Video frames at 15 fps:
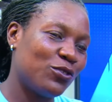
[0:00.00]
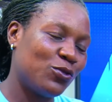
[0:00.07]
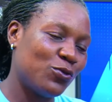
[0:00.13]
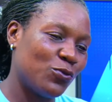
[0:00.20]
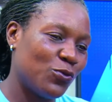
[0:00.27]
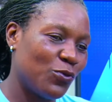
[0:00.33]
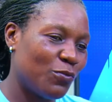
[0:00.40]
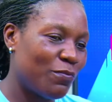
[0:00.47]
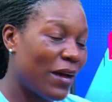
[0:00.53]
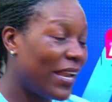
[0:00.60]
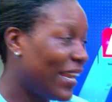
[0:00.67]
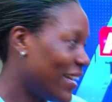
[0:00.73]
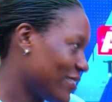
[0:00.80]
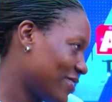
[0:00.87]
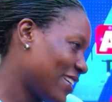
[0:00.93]
to
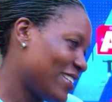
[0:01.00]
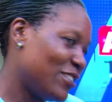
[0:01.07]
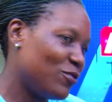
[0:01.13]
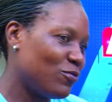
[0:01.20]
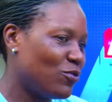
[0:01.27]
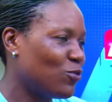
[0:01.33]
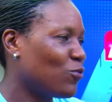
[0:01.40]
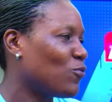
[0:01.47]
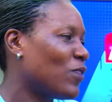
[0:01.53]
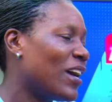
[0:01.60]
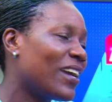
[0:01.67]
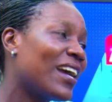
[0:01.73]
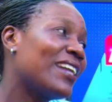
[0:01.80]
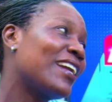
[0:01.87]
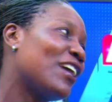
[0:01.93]
balance. I need to choose. I
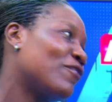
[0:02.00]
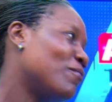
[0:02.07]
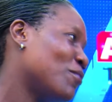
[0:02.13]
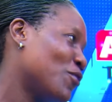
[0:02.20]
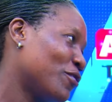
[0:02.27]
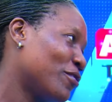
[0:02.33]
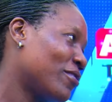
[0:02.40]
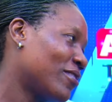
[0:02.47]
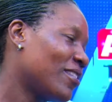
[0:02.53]
can't have both.